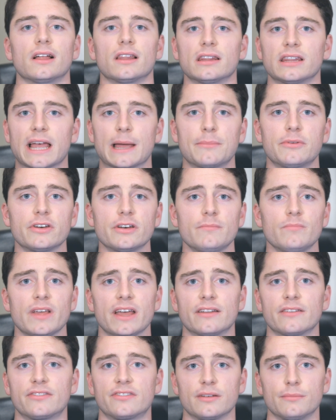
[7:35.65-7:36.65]
LaMDA
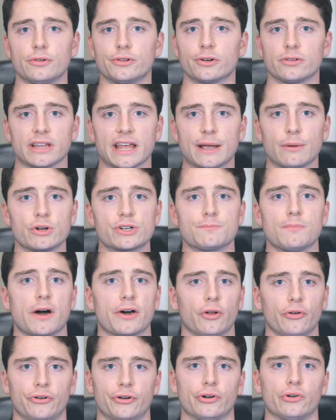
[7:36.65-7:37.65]
and similar language
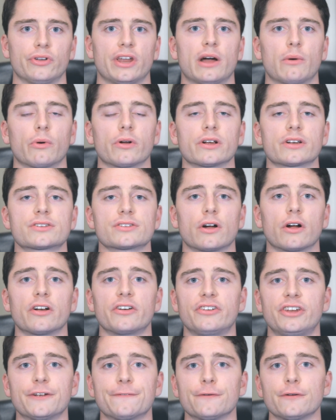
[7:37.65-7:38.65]
model neural networks are
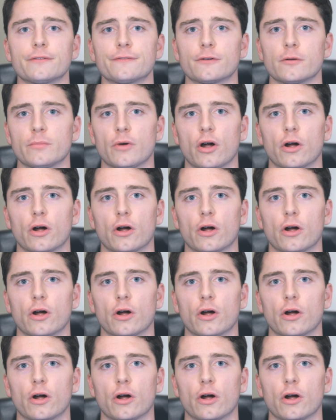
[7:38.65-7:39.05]
different from